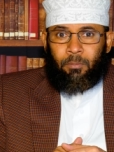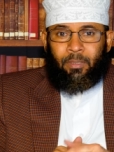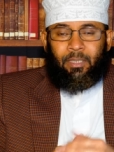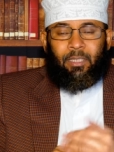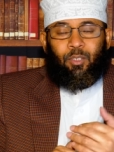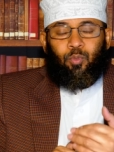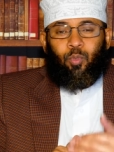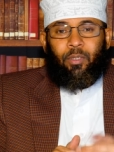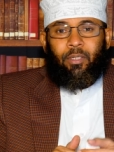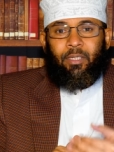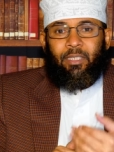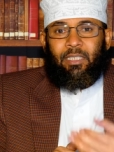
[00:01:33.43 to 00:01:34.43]
But this
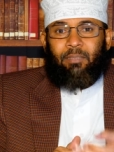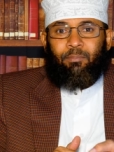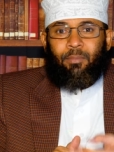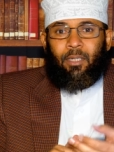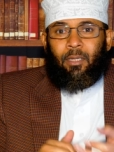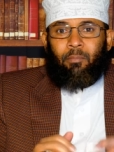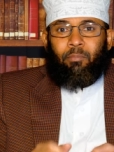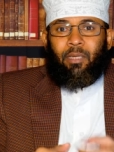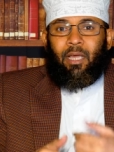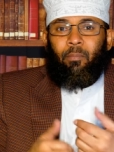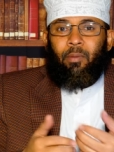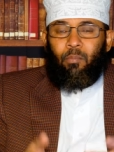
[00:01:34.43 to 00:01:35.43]
one is
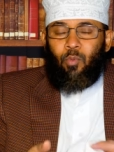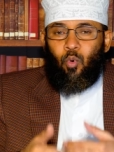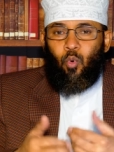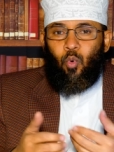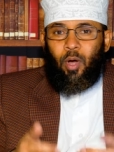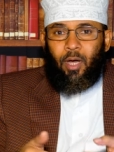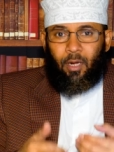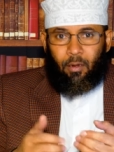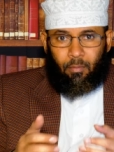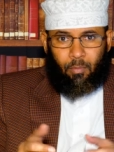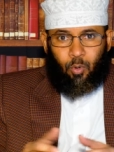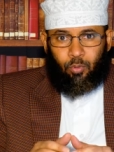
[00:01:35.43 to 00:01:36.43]
becoming more
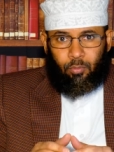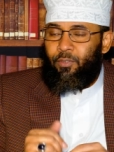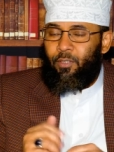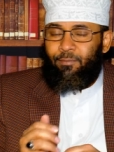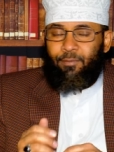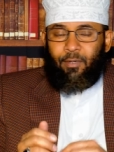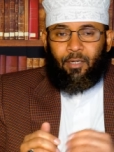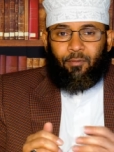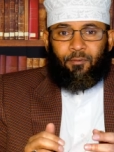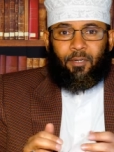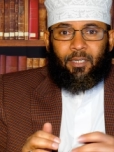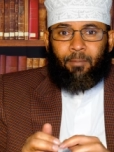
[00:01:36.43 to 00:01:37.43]
and more different,
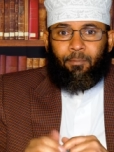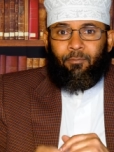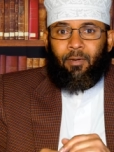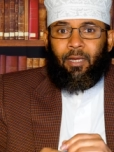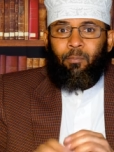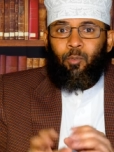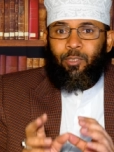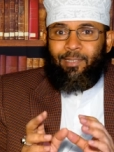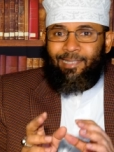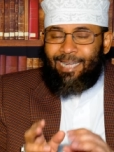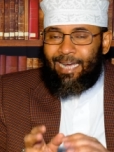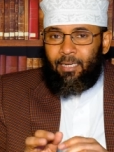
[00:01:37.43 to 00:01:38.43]
different type of animals
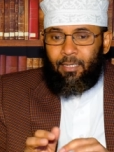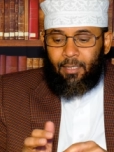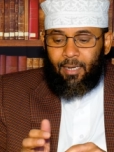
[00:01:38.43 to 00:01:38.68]
died,